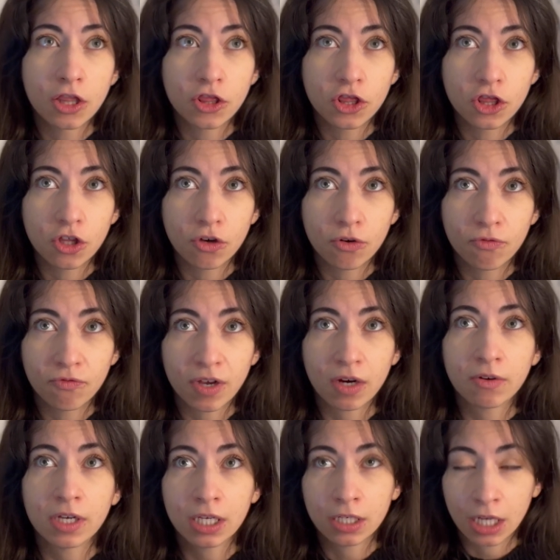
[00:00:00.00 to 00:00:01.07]
the
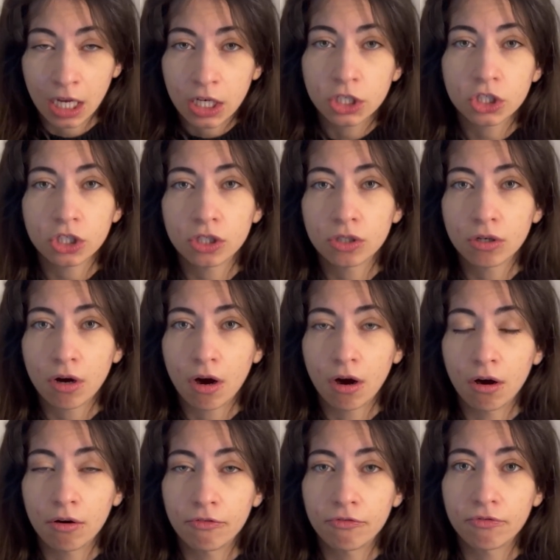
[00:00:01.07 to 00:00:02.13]
very nature
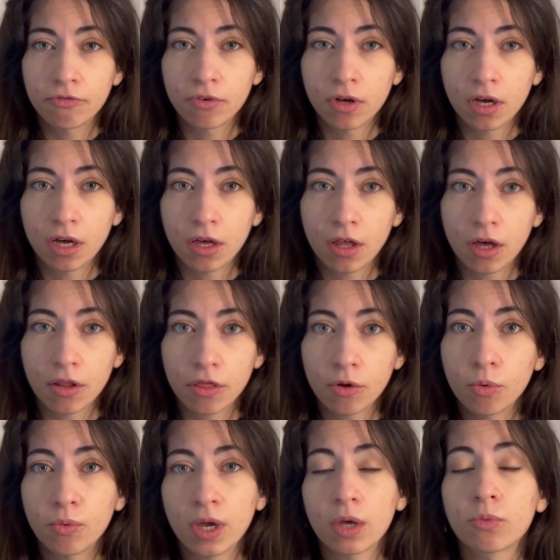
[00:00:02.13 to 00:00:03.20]
of
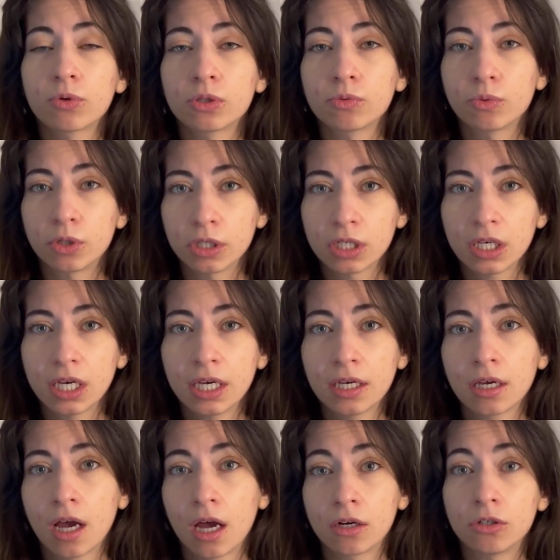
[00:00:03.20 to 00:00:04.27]
the way we're
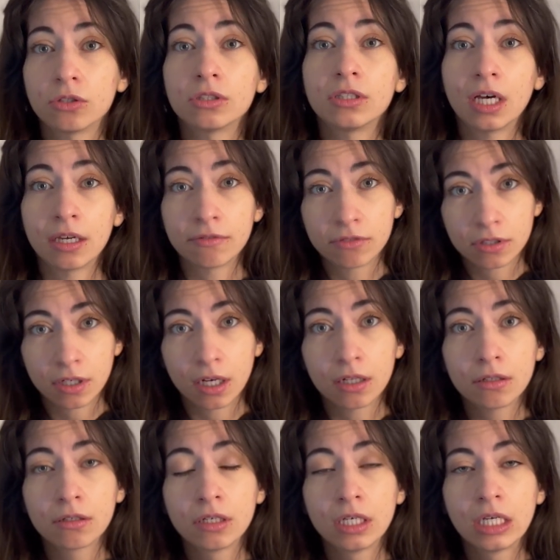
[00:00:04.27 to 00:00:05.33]
working and our
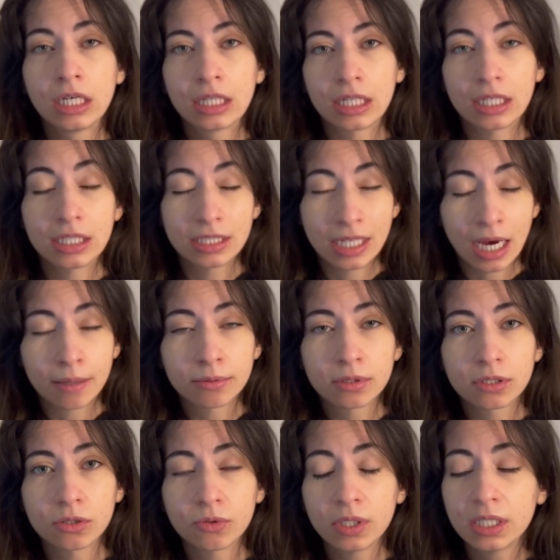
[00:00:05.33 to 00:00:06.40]
lifestyle that
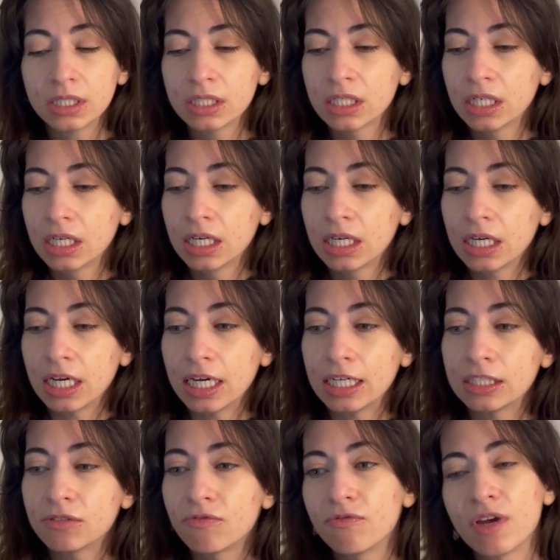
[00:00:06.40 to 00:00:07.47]
adapts to it
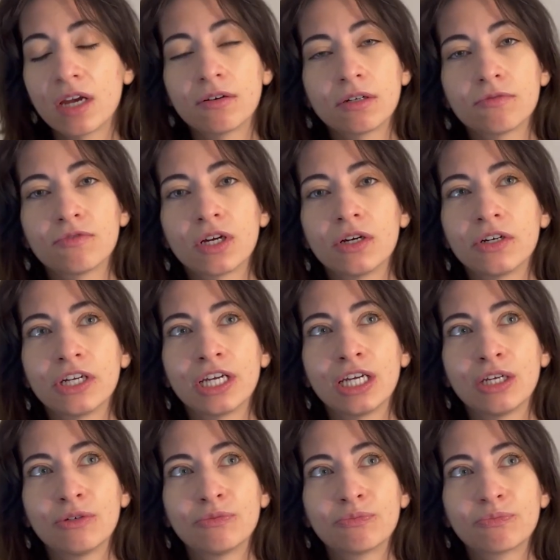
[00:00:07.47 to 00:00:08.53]
is very, very